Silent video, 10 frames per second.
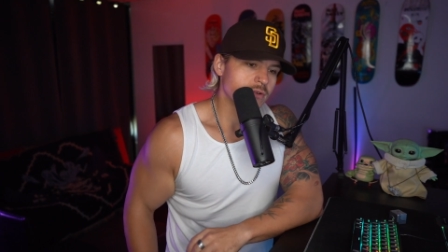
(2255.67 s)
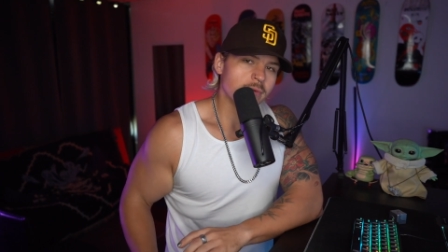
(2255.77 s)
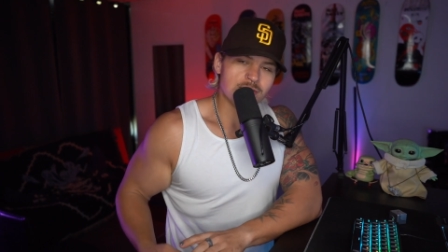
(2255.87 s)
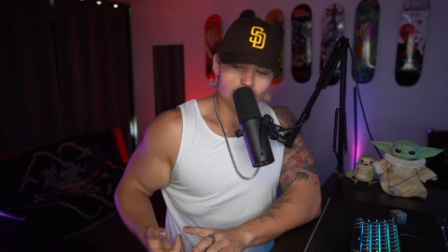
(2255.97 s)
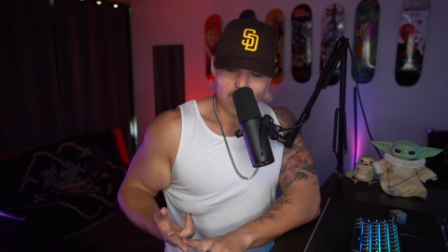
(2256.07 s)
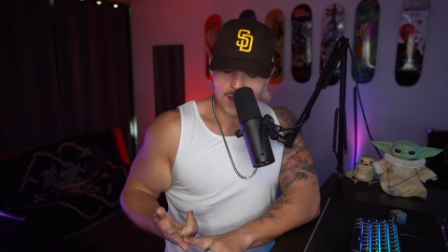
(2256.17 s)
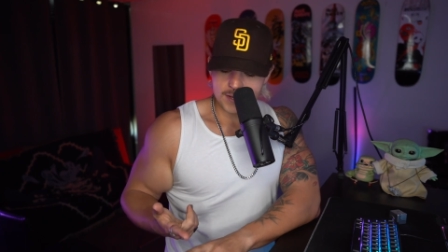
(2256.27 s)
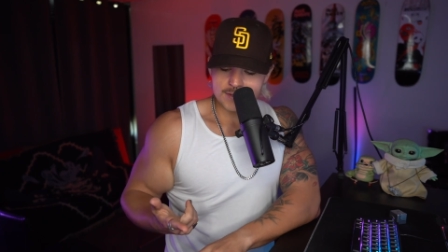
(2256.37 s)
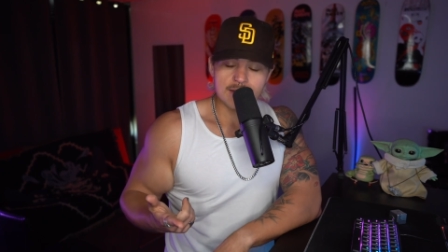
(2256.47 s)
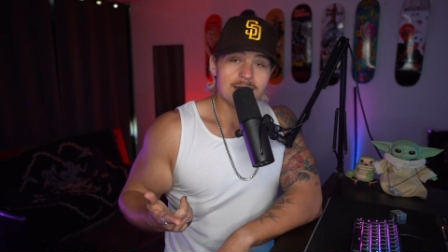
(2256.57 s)
Which
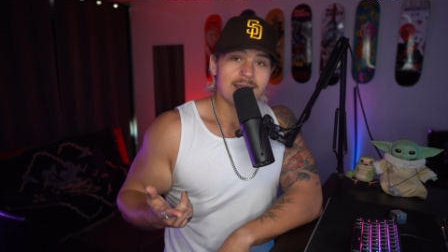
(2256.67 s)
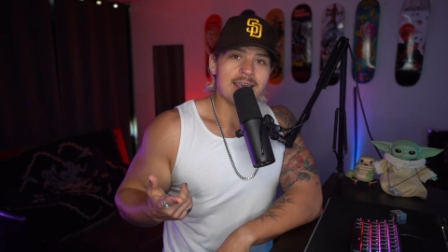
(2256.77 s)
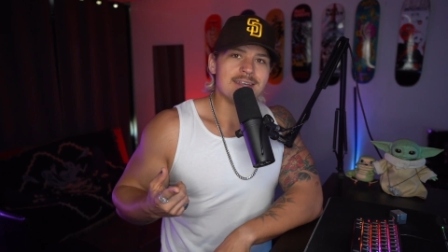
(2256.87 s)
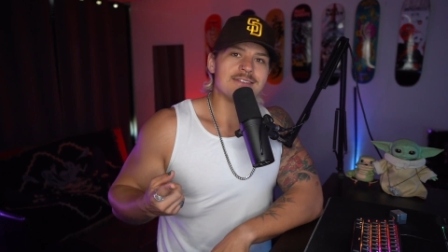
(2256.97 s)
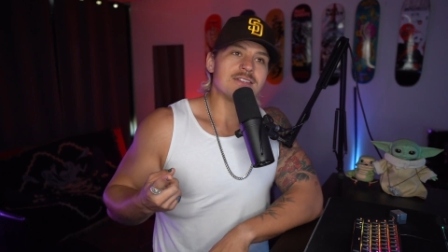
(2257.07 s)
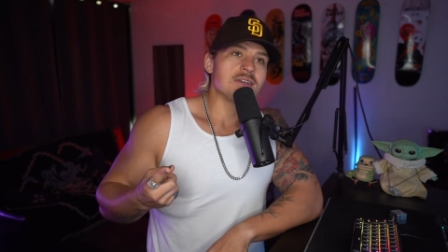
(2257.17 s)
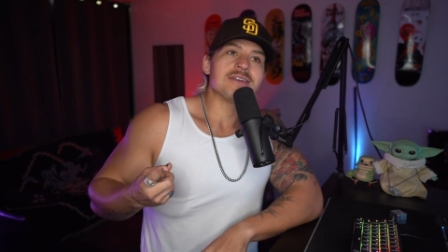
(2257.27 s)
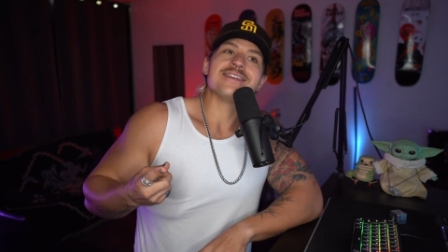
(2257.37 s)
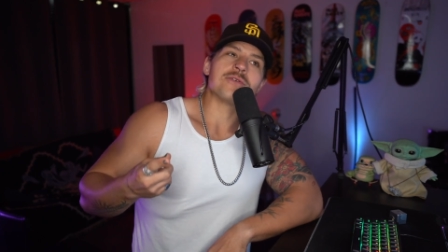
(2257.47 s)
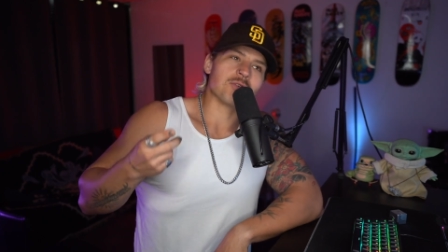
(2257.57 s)
one is
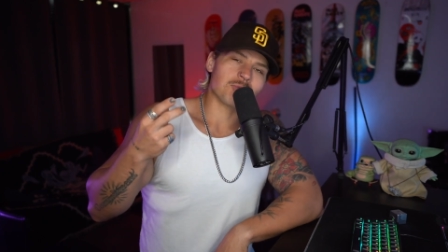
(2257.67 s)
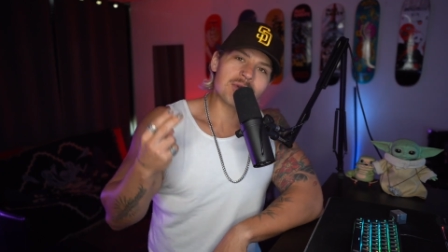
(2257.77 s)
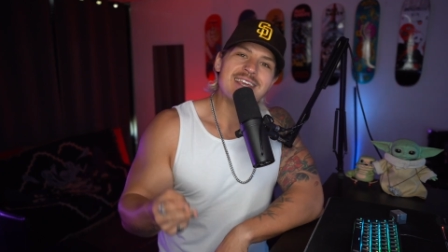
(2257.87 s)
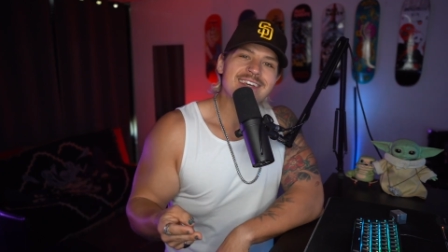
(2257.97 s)
the re-